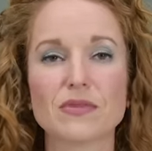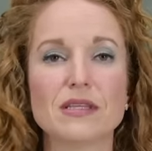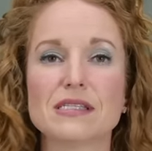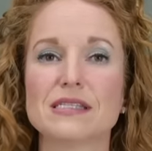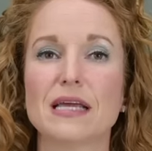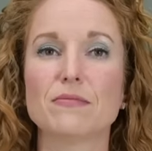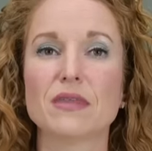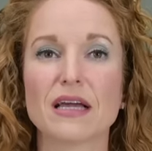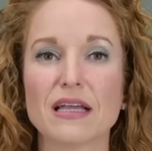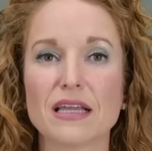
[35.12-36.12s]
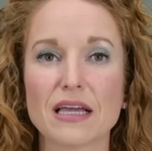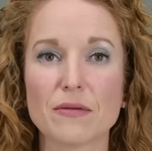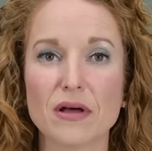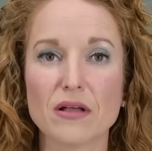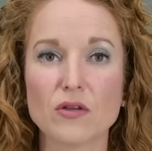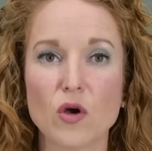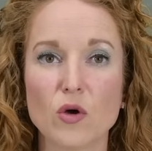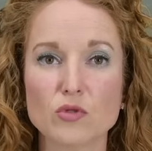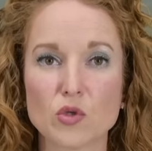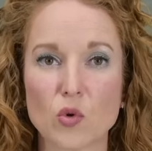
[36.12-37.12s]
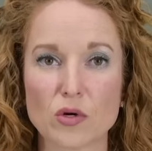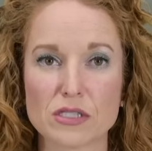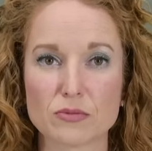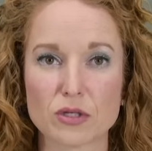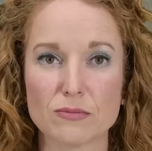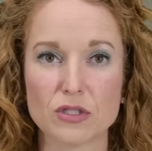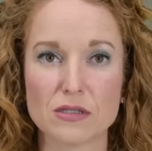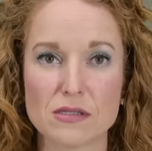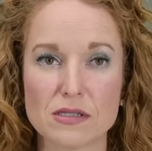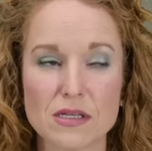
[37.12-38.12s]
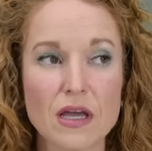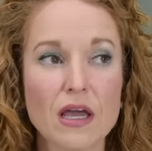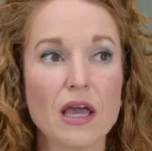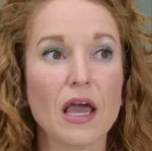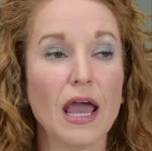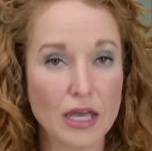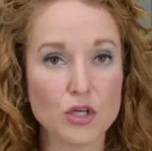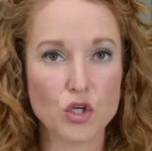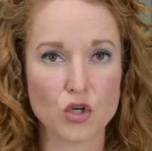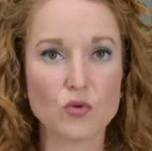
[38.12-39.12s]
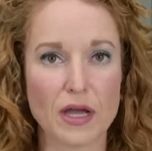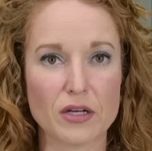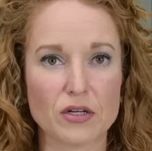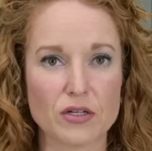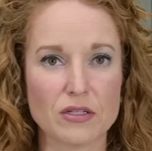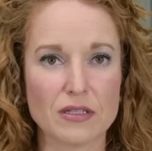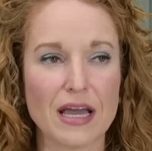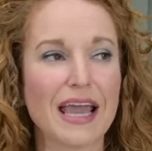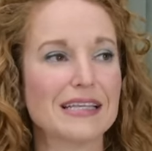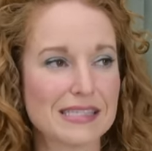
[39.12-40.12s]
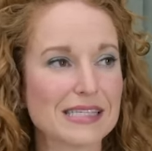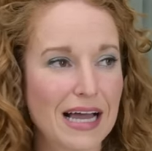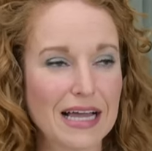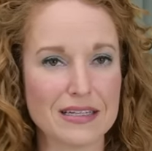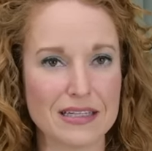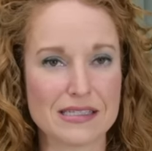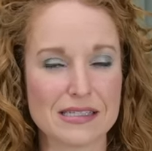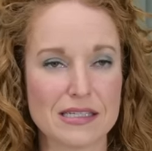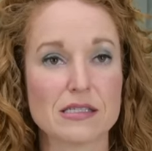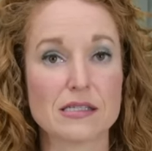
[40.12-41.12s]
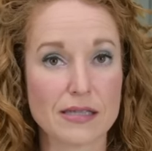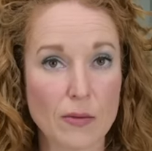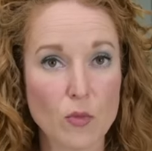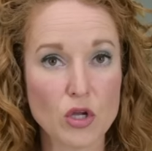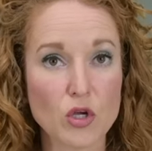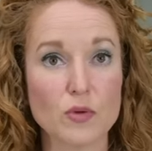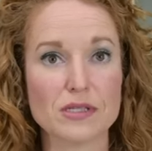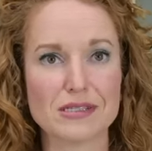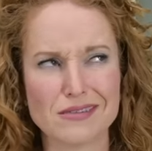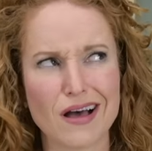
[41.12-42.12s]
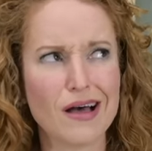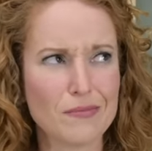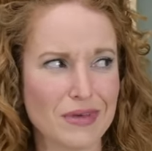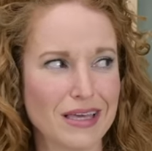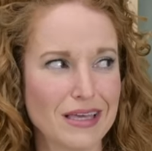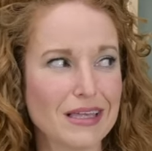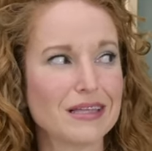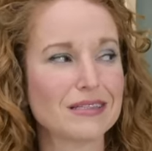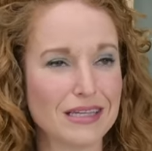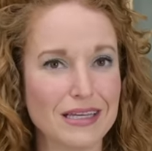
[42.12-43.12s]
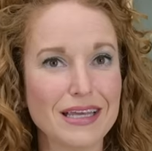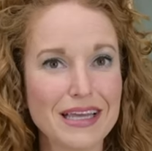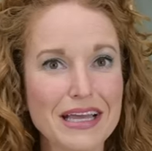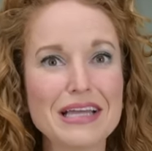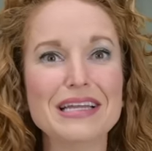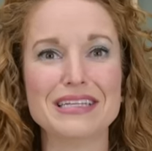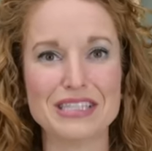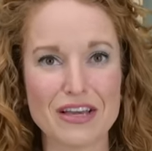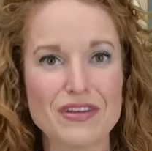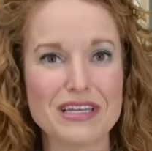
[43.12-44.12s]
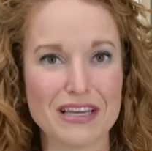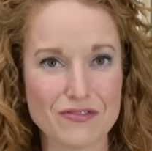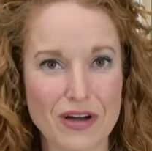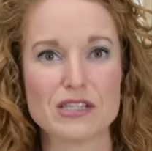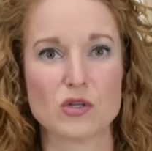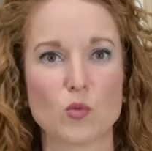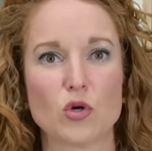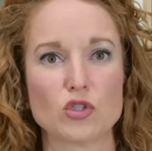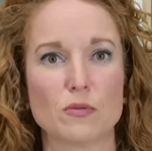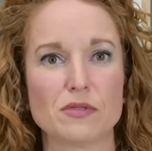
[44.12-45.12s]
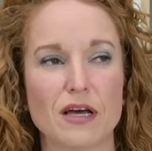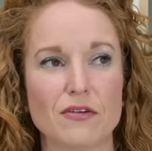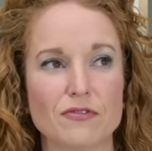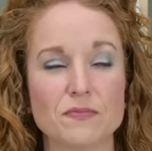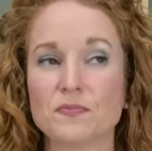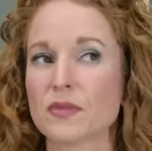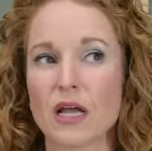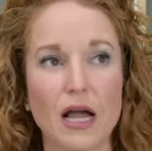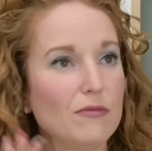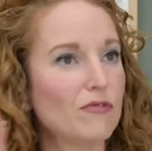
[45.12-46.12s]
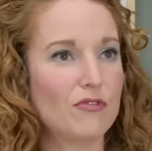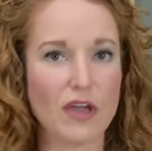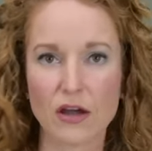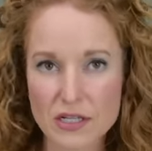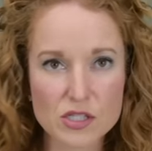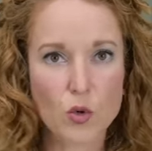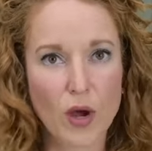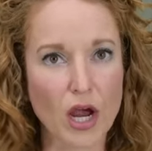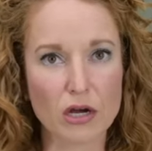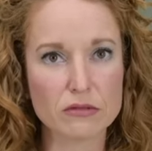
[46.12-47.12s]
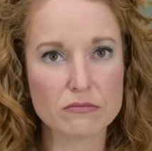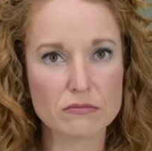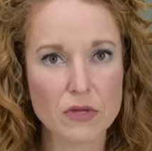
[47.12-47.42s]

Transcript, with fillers: the same thing I like about home decor subscriptions. A curator, a stylist, someone who is not me leaning in and giving advice on wardrobe stuff. I'm very square